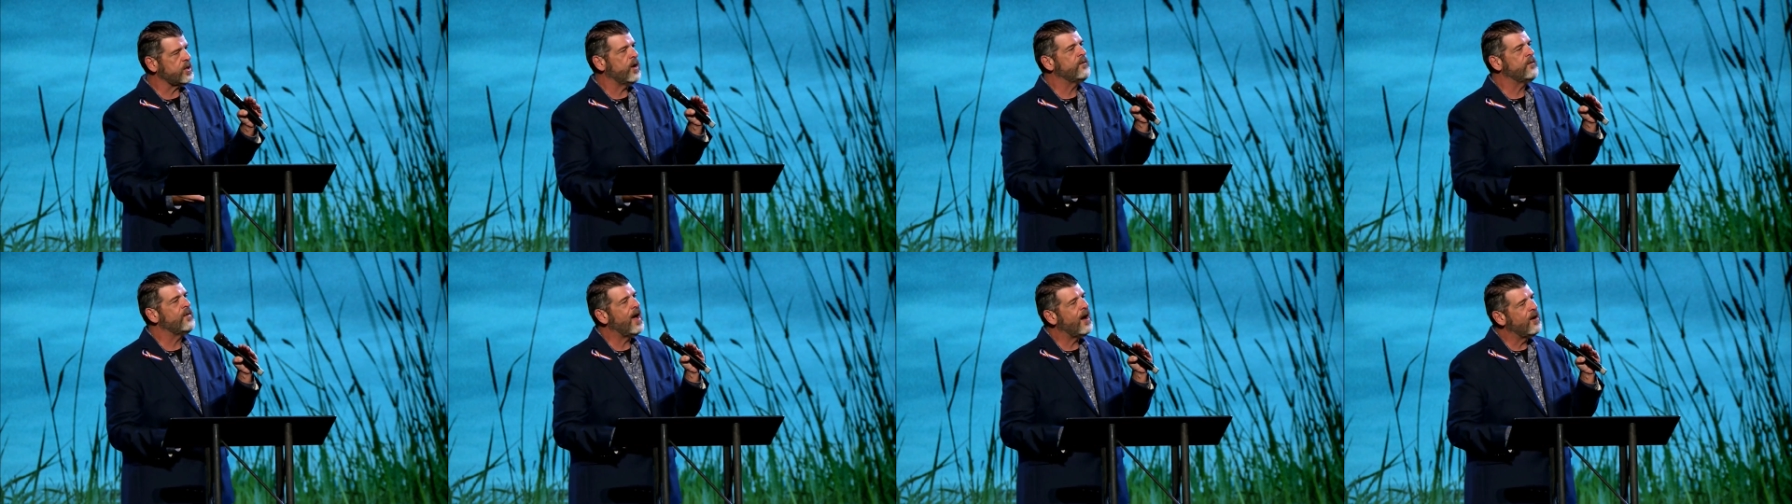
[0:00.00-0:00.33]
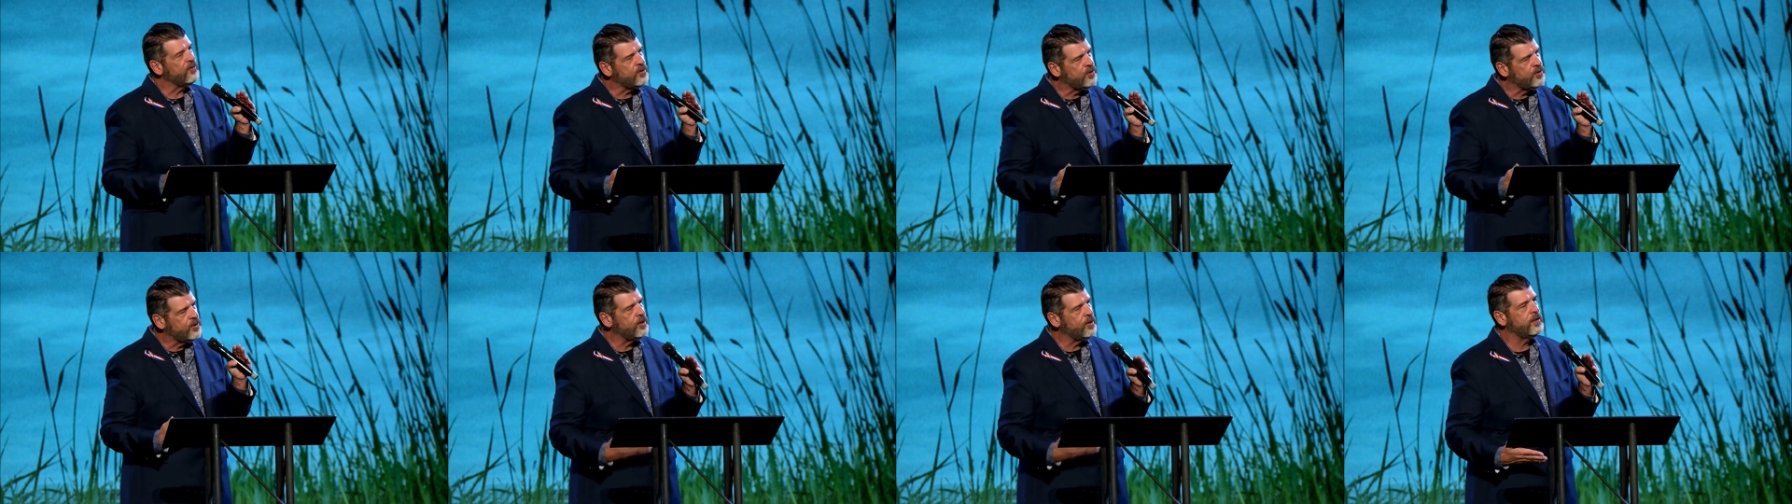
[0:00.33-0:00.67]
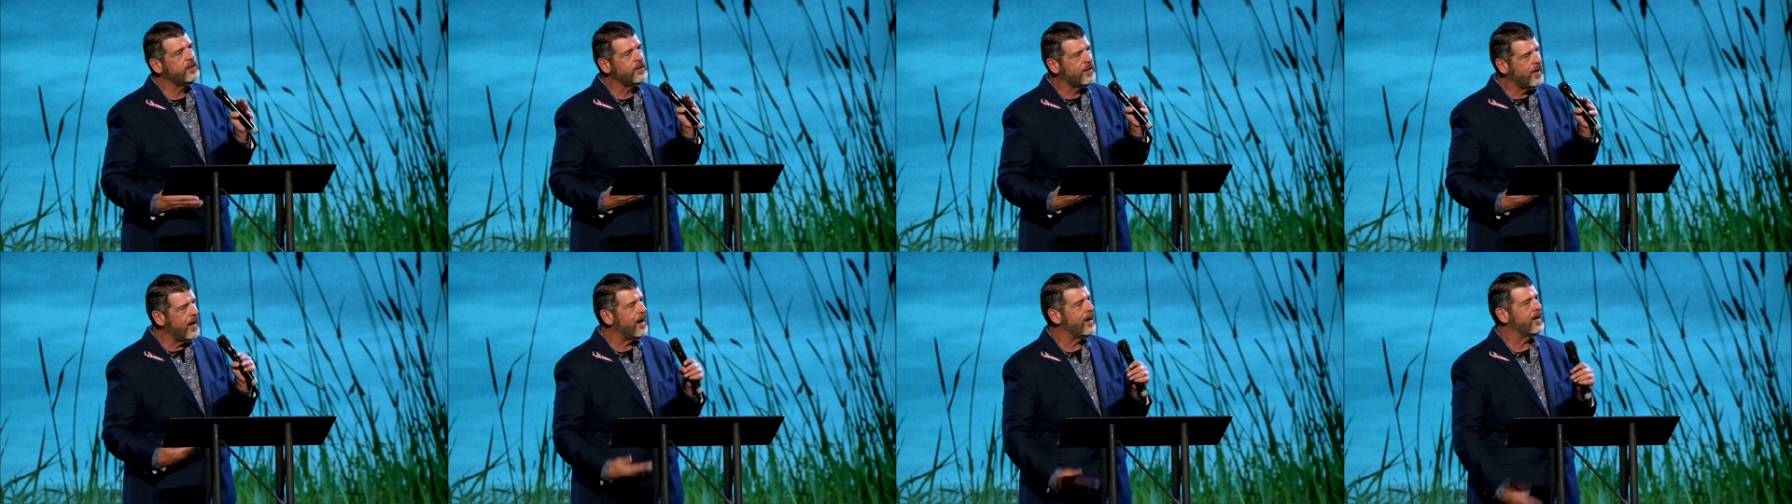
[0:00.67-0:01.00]
of how
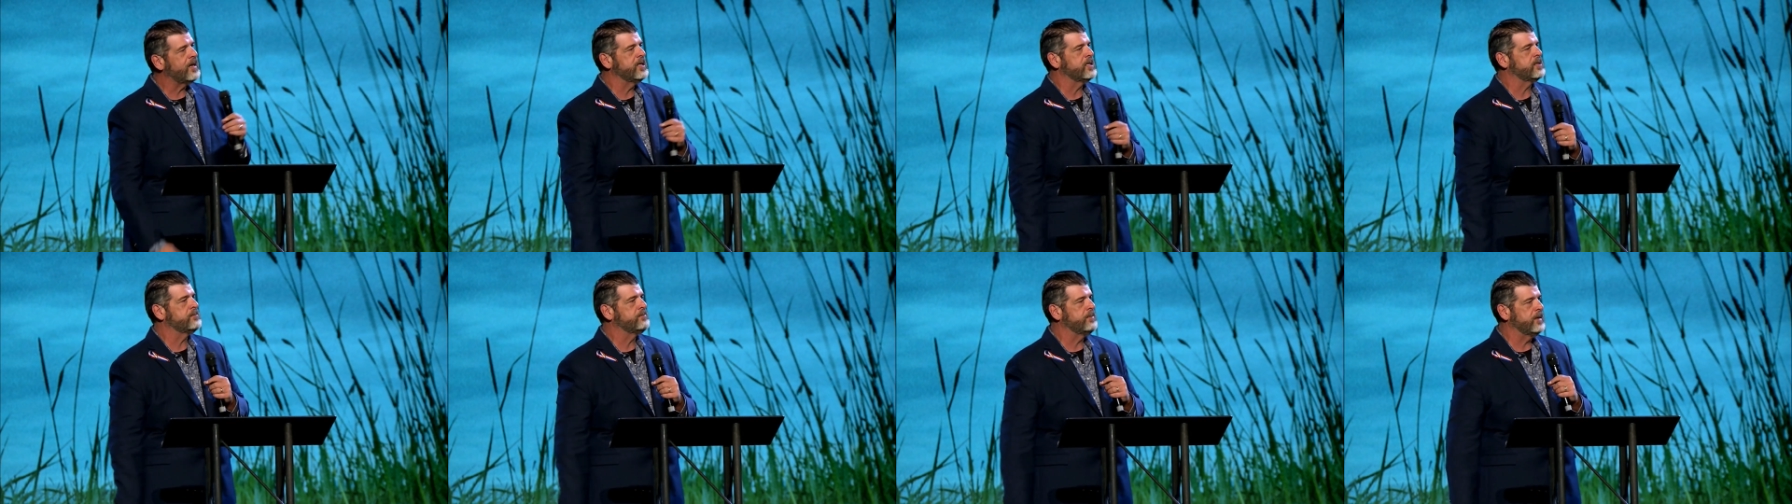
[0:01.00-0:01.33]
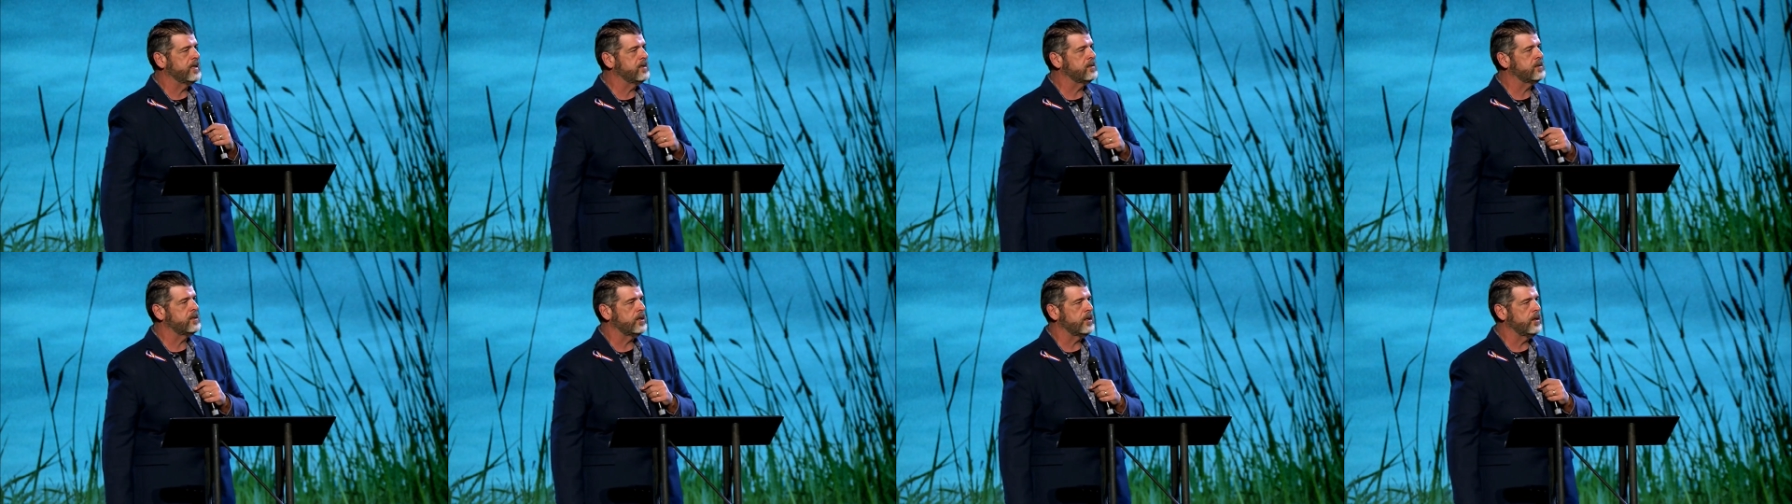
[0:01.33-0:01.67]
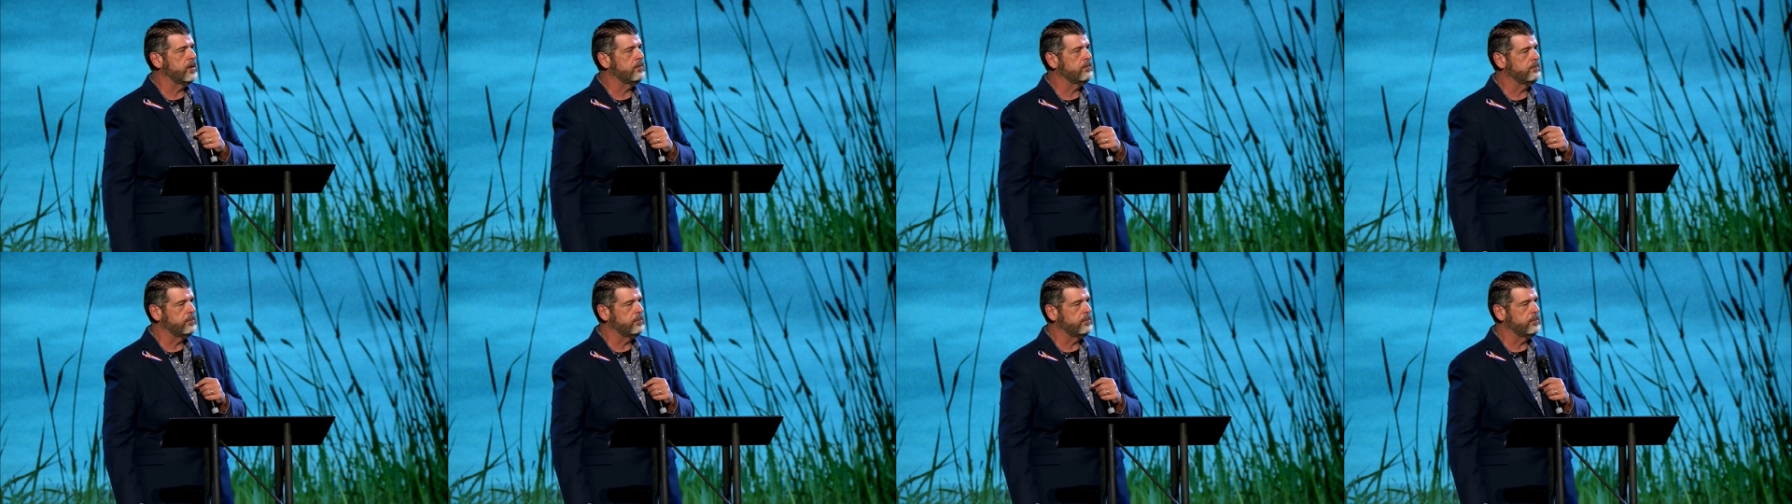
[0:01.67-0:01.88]
good God has been to you.